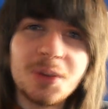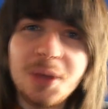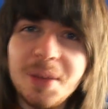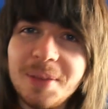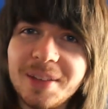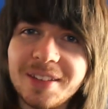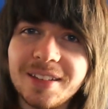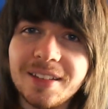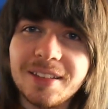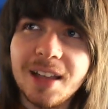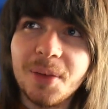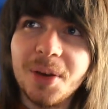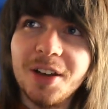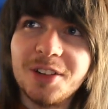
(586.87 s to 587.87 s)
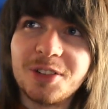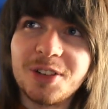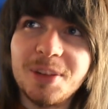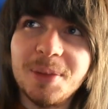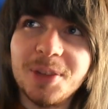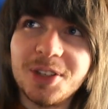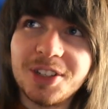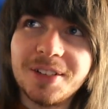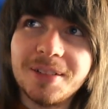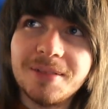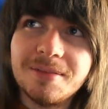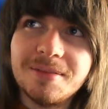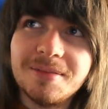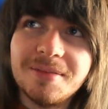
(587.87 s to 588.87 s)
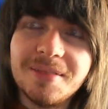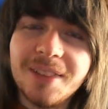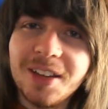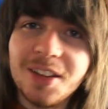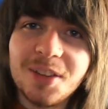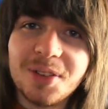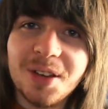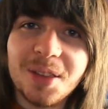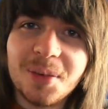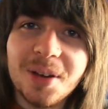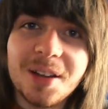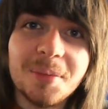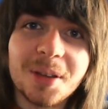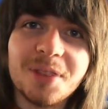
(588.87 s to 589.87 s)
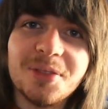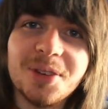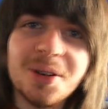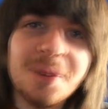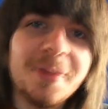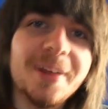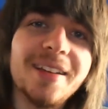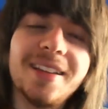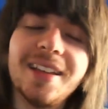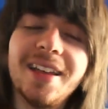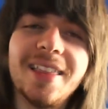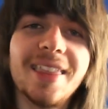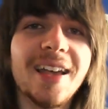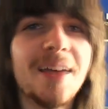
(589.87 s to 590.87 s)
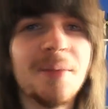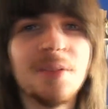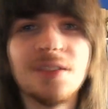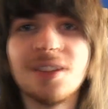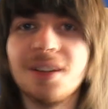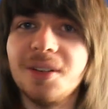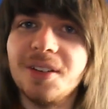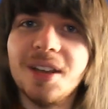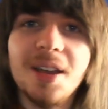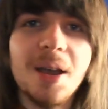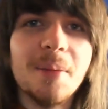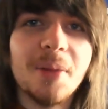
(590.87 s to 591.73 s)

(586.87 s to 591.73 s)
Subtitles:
I don't even know the word I'm looking for, but yeah, that episode,